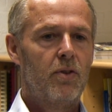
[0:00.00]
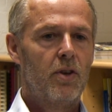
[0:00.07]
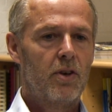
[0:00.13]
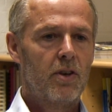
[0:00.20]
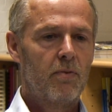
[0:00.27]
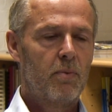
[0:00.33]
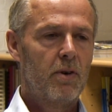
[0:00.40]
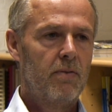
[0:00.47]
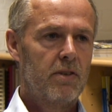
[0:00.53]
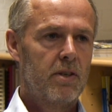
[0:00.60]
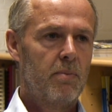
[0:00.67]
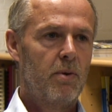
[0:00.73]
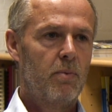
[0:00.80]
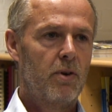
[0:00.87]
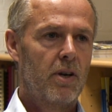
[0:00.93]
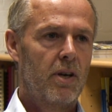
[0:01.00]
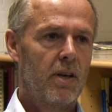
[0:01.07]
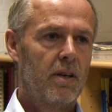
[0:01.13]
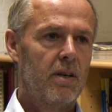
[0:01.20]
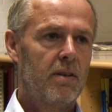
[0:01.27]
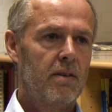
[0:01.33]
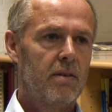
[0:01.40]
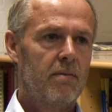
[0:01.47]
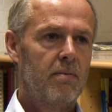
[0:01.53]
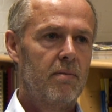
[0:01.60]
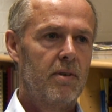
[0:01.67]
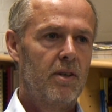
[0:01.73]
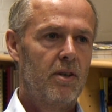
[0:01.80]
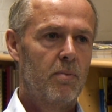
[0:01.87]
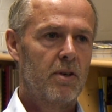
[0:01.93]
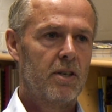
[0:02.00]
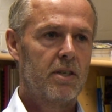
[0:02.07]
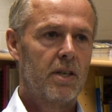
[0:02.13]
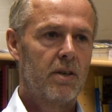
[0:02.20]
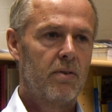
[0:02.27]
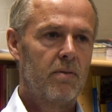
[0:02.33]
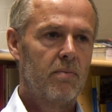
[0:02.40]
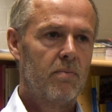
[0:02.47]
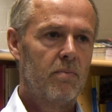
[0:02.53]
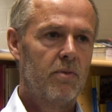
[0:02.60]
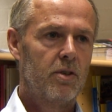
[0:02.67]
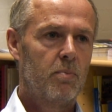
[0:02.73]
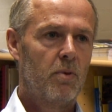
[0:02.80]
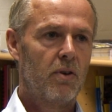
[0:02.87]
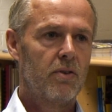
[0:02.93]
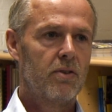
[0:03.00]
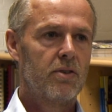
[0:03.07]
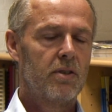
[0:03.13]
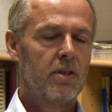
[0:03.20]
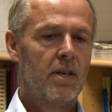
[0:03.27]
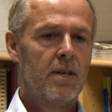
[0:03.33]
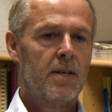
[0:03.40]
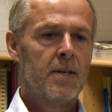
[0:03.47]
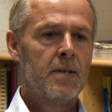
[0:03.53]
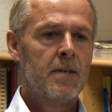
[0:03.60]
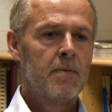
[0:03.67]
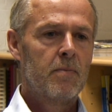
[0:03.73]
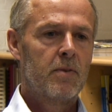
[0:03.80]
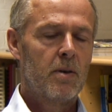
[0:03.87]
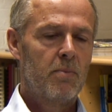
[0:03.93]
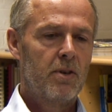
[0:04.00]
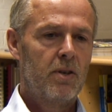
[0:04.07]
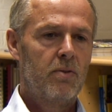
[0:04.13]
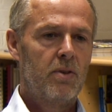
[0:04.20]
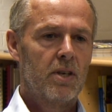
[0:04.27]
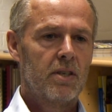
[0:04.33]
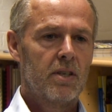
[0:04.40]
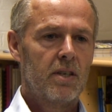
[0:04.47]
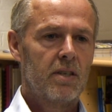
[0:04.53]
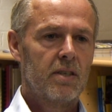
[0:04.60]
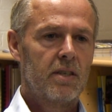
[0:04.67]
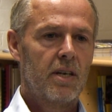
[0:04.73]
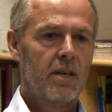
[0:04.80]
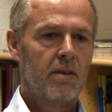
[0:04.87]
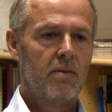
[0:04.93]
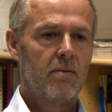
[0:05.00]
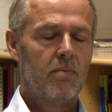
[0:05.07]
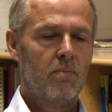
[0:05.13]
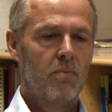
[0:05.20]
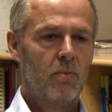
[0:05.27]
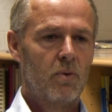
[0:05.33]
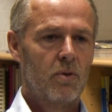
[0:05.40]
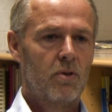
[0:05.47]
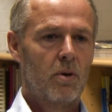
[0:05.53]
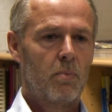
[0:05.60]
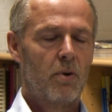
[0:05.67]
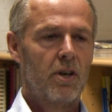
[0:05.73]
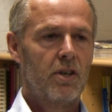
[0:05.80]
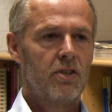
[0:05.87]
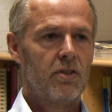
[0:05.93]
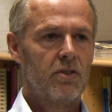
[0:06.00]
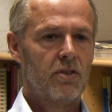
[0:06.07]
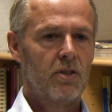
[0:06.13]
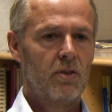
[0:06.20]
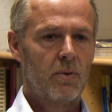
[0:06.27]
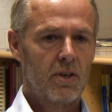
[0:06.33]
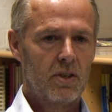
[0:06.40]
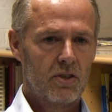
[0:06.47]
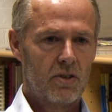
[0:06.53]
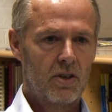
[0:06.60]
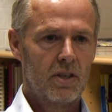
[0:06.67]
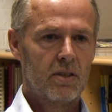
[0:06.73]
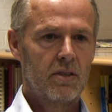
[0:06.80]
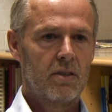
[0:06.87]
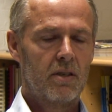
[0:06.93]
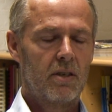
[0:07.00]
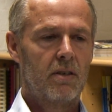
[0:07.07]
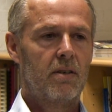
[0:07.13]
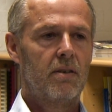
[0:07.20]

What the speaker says: that have previously been working in humanitarian response. Somebody who does understand water operations, who understands